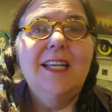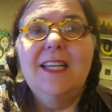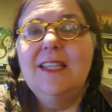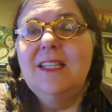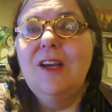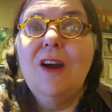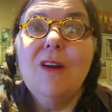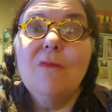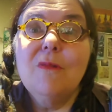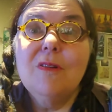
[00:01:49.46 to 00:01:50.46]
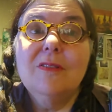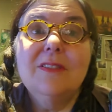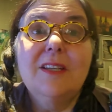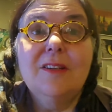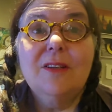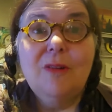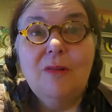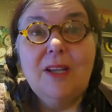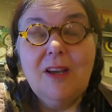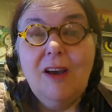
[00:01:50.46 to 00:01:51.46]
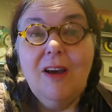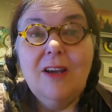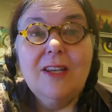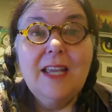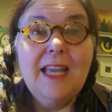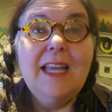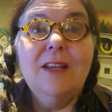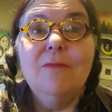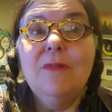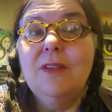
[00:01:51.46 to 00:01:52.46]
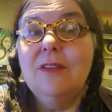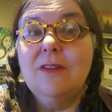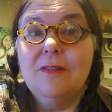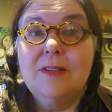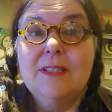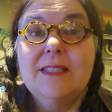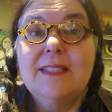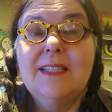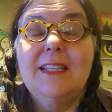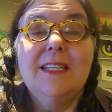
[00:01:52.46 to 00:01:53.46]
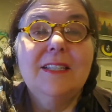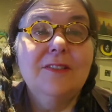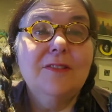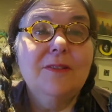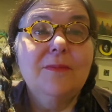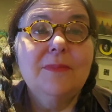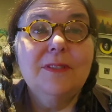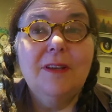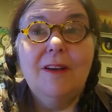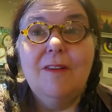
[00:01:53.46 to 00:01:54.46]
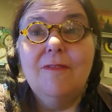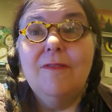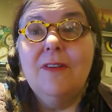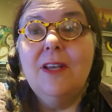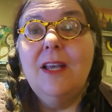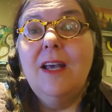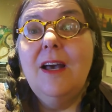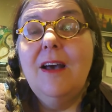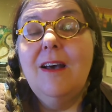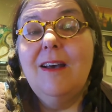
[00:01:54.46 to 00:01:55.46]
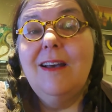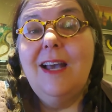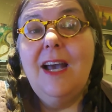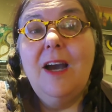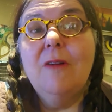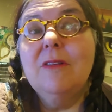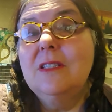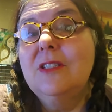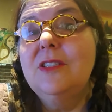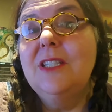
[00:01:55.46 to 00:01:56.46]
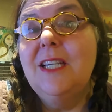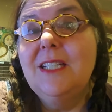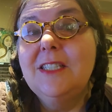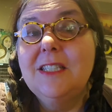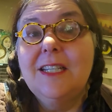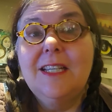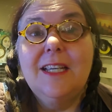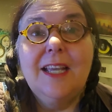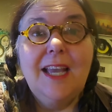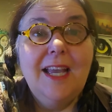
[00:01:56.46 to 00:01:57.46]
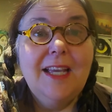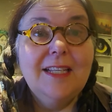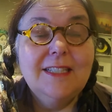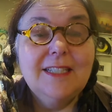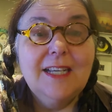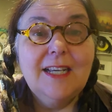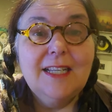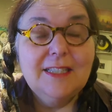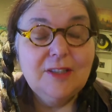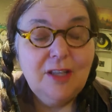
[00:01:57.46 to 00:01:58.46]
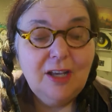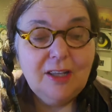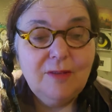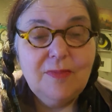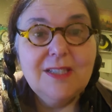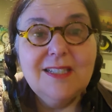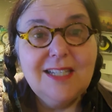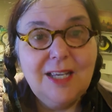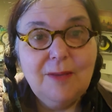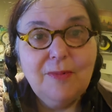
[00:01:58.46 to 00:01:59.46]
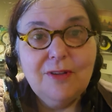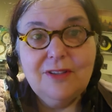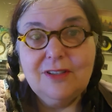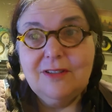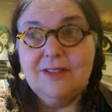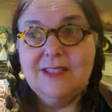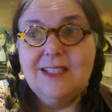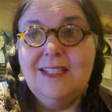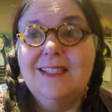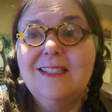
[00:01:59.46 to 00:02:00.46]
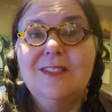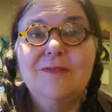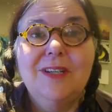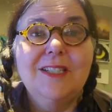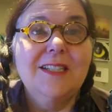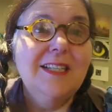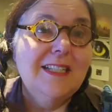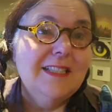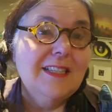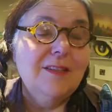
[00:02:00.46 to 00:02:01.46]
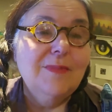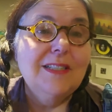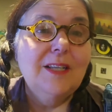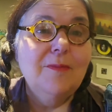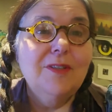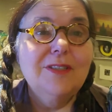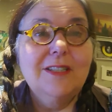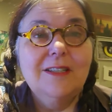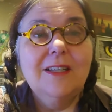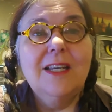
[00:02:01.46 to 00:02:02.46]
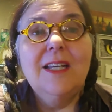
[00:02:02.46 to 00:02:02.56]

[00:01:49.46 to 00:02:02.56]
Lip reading: in the art world that are going on and with currency in terms of how it's changing, and it's not going to be stable. The currency situation isn't going to be stable until